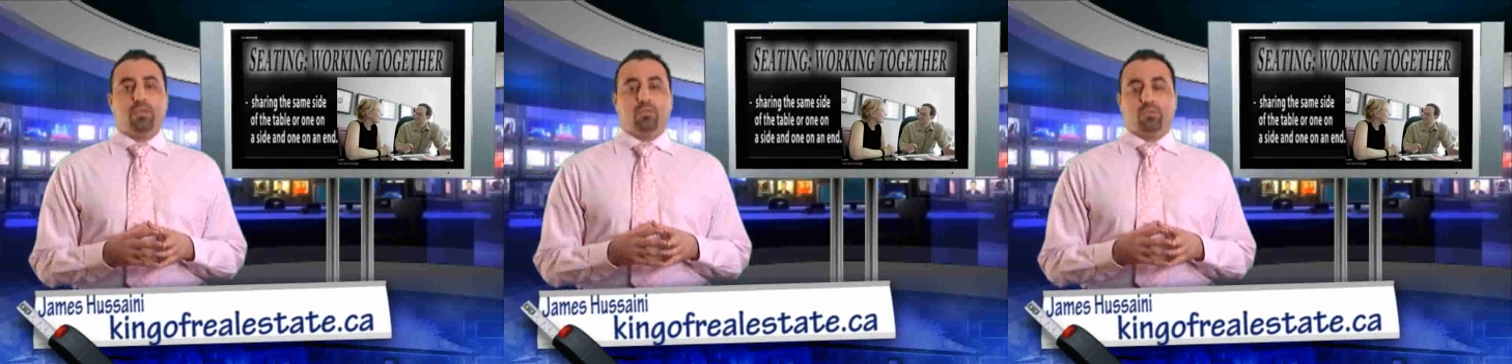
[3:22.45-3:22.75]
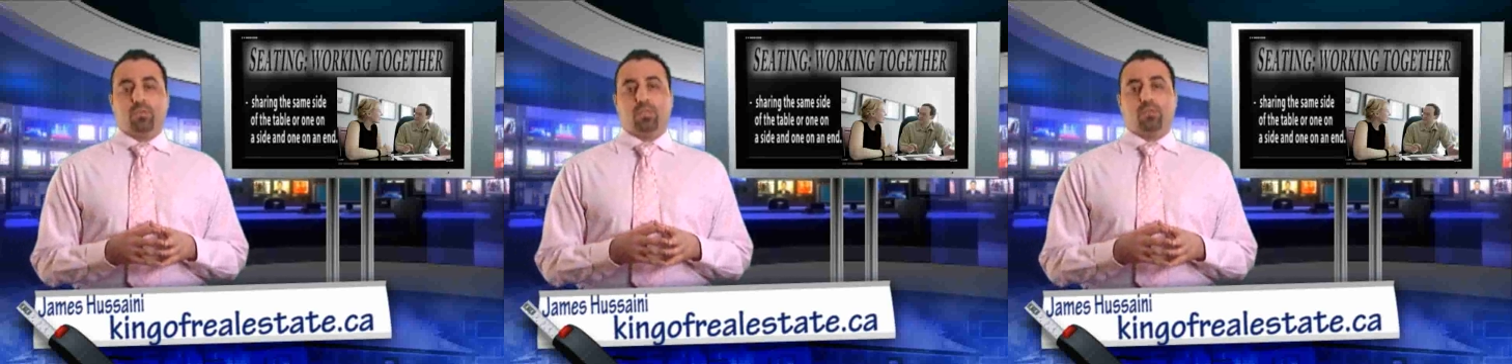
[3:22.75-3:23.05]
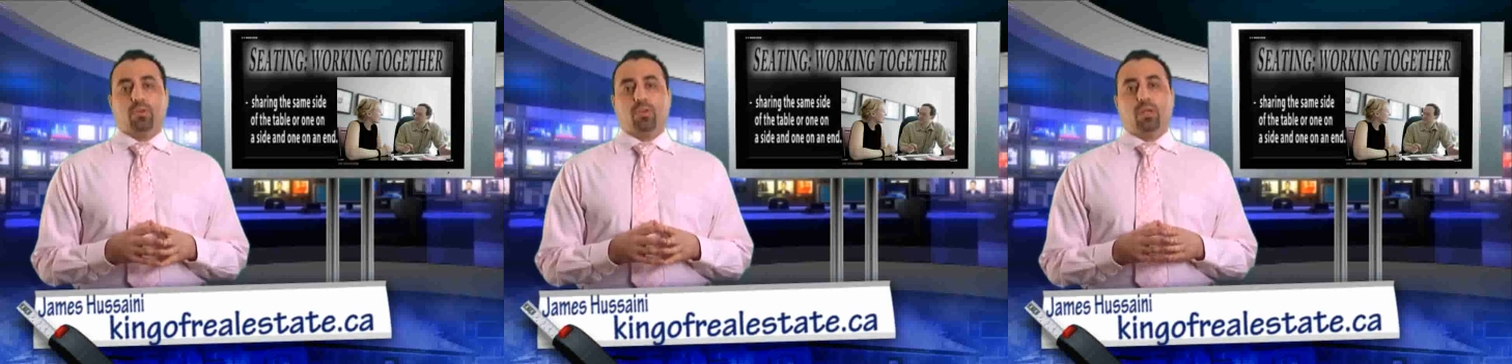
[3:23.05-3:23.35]
so that
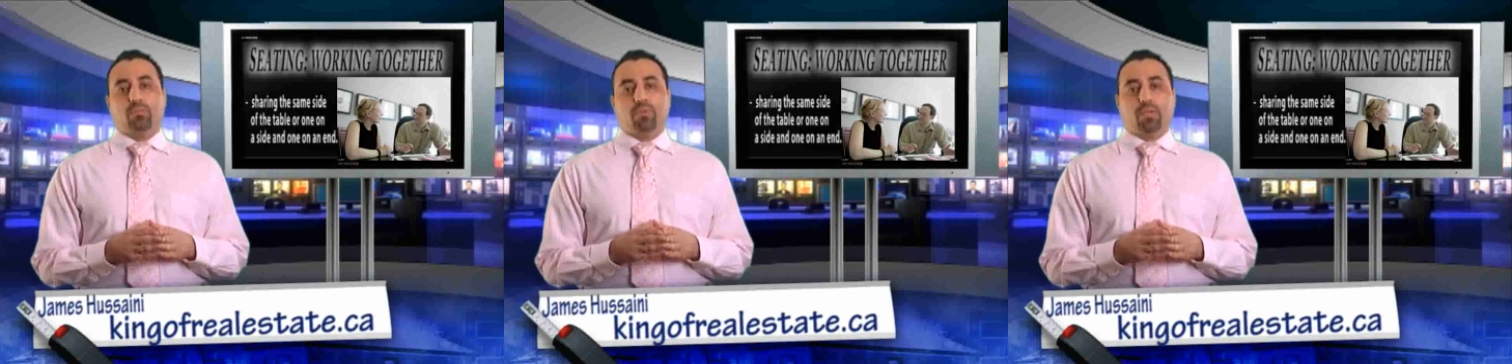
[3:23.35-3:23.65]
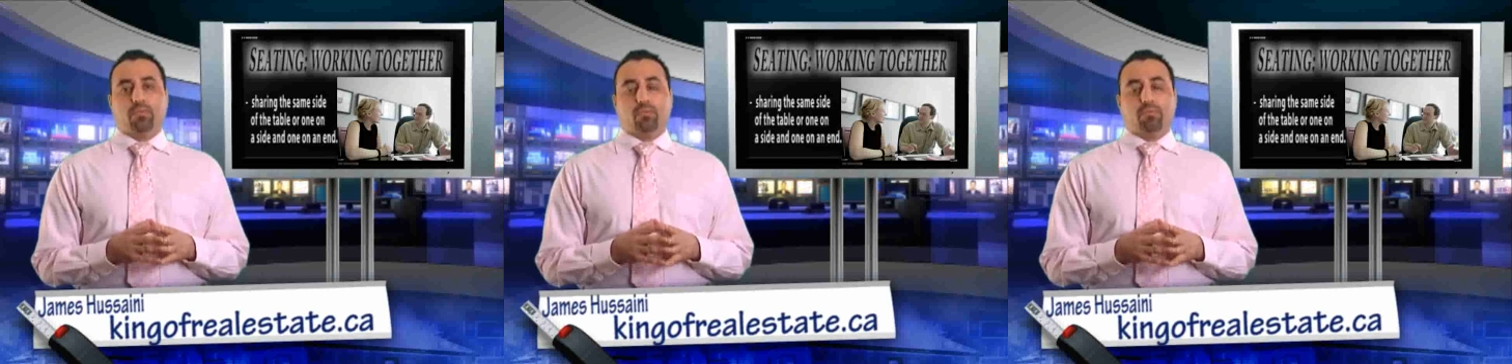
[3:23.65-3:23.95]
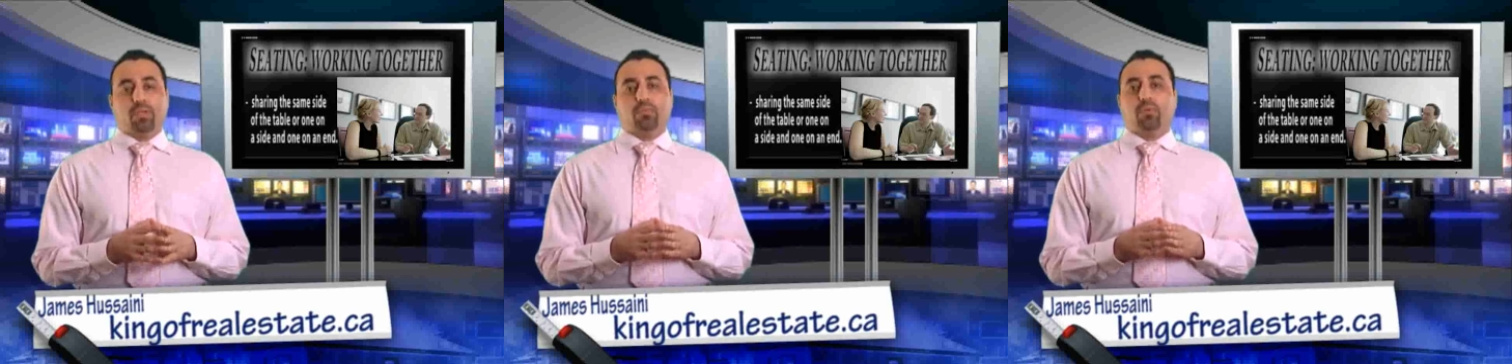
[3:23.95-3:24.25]
you're not face to
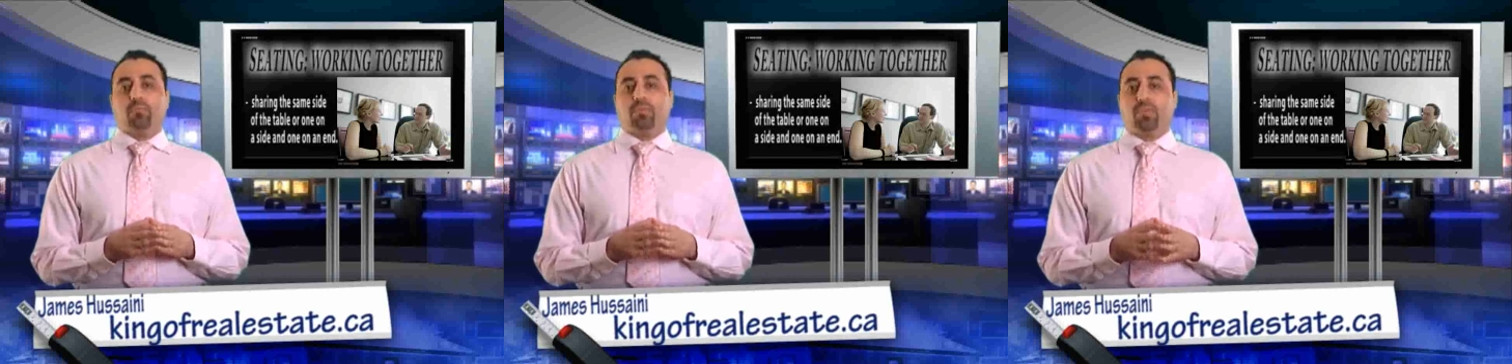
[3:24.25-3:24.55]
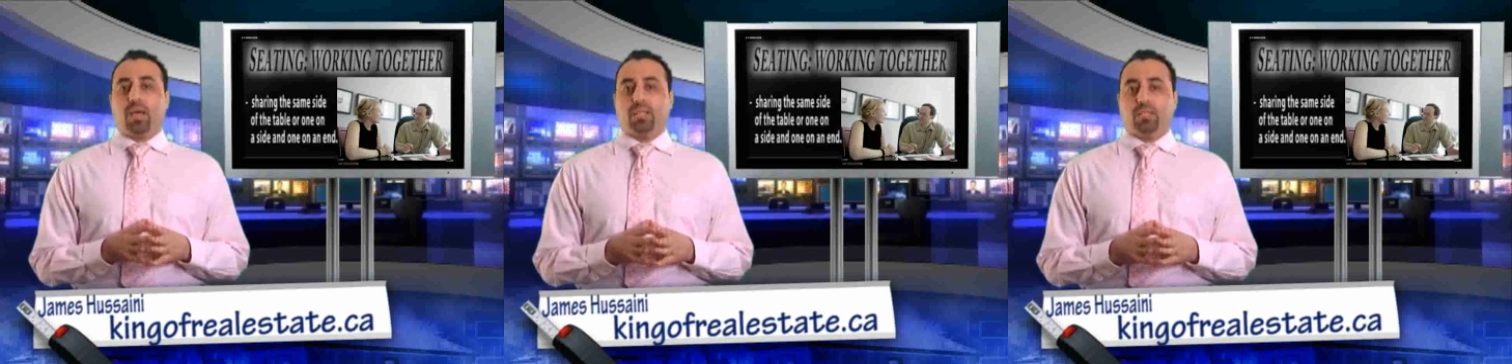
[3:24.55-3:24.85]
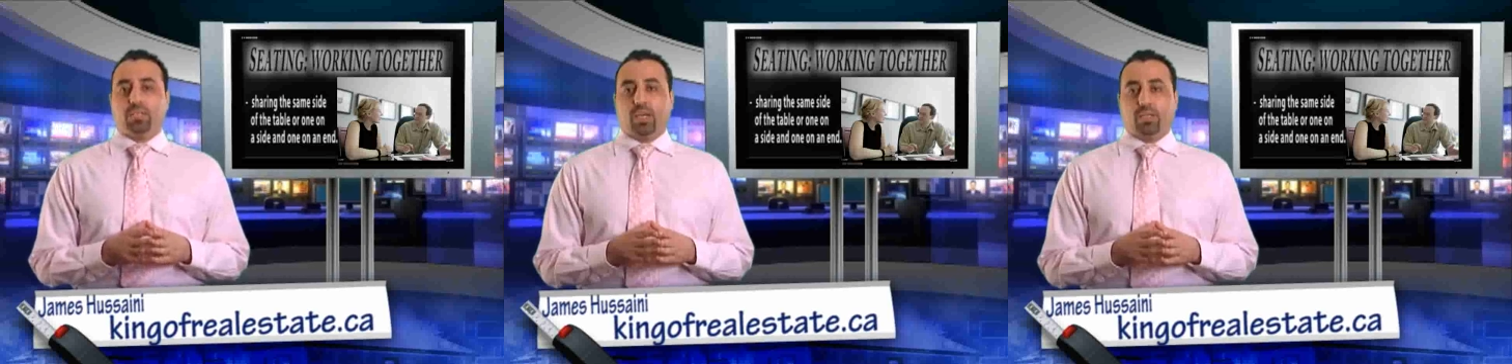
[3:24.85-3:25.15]
face or beside
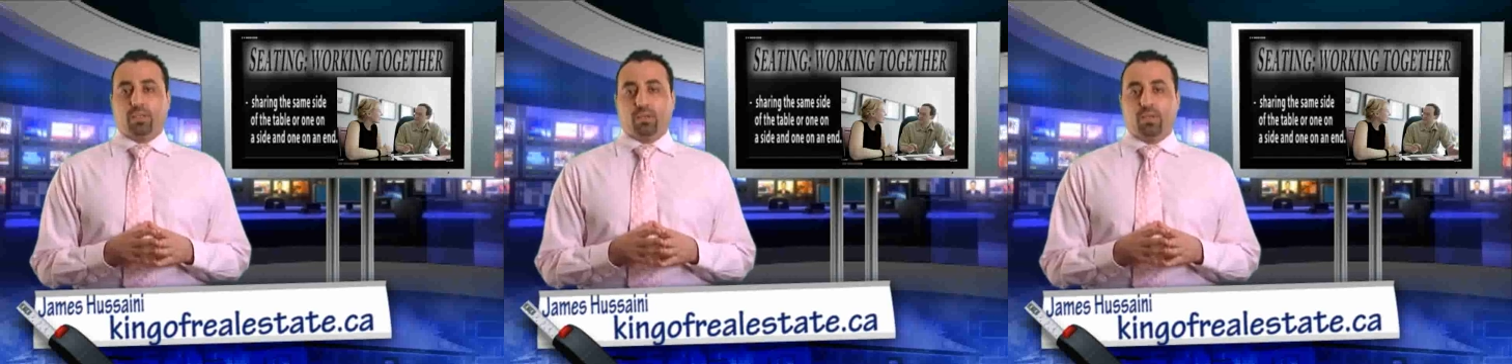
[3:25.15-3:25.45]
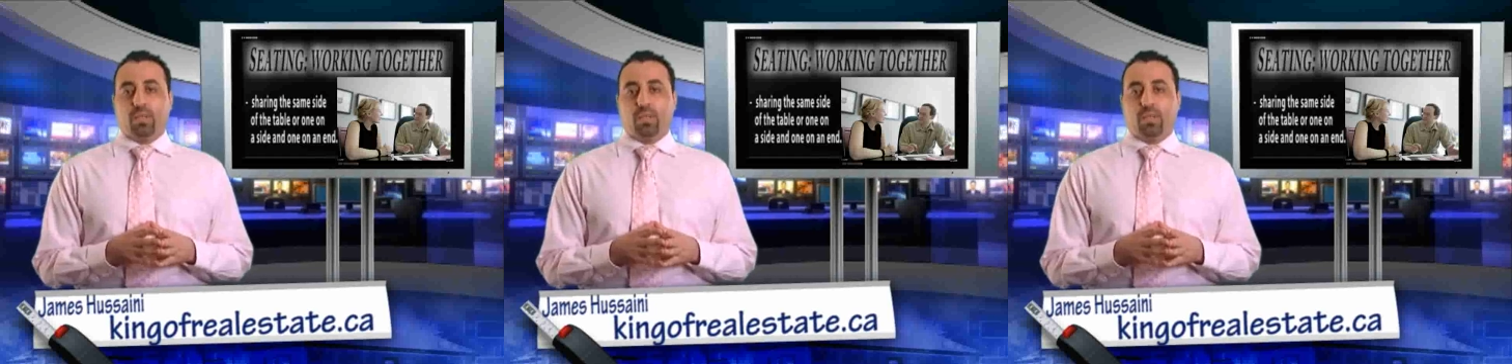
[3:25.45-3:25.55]
each other.